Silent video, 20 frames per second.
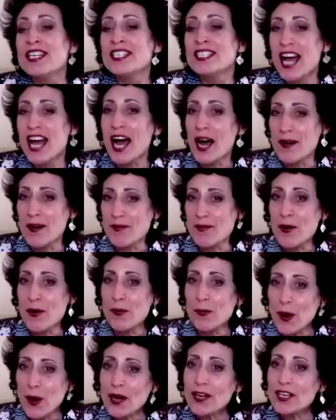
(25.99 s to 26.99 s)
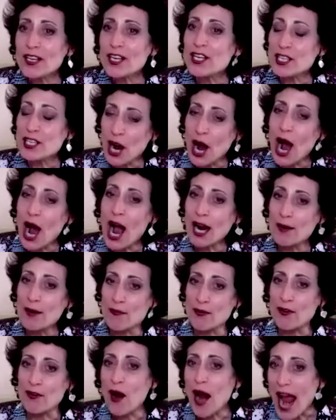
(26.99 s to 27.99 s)
We're going to talk
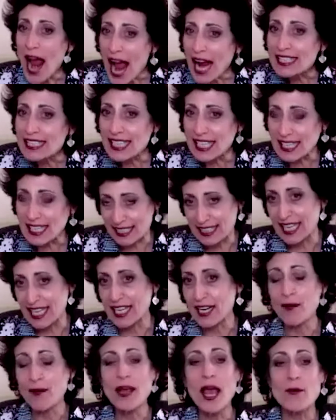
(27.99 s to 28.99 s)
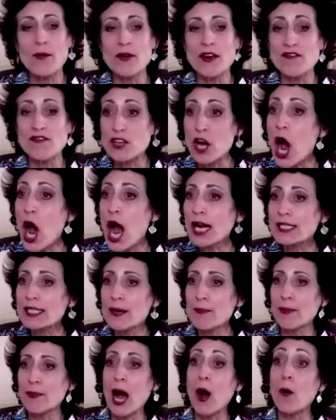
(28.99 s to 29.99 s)
practically. Okay, we've talked
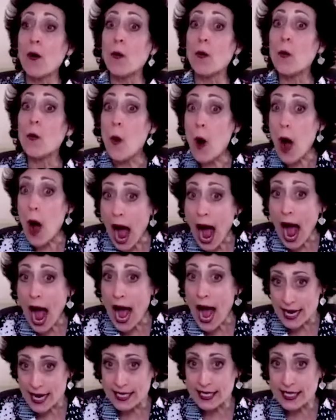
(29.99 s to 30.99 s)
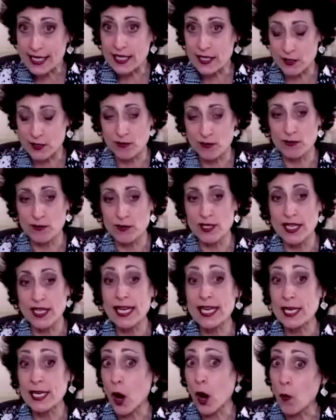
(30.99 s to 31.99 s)
about why you
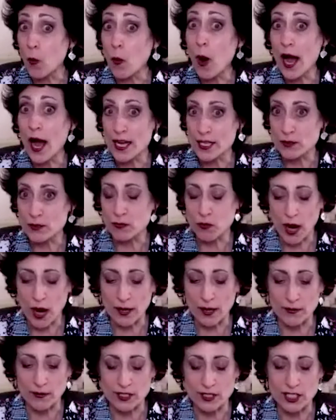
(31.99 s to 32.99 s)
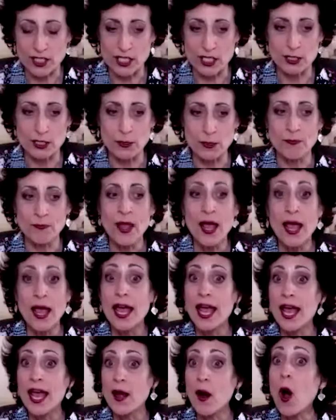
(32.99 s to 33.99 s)
need a wise record system
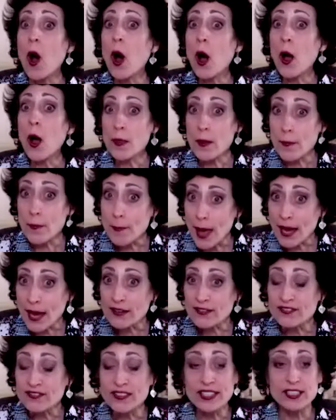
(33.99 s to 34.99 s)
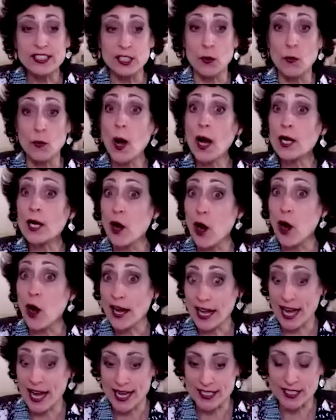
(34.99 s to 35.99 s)
and all the benefits and what God
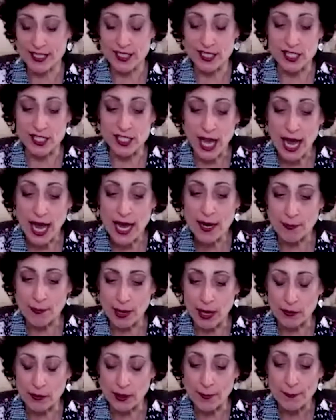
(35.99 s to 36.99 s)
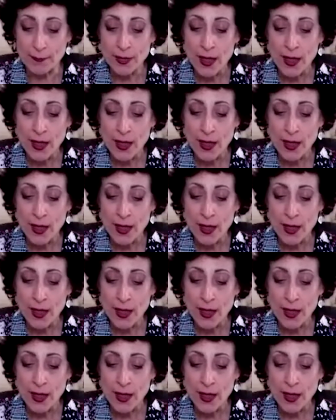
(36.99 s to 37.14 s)
has to say about it.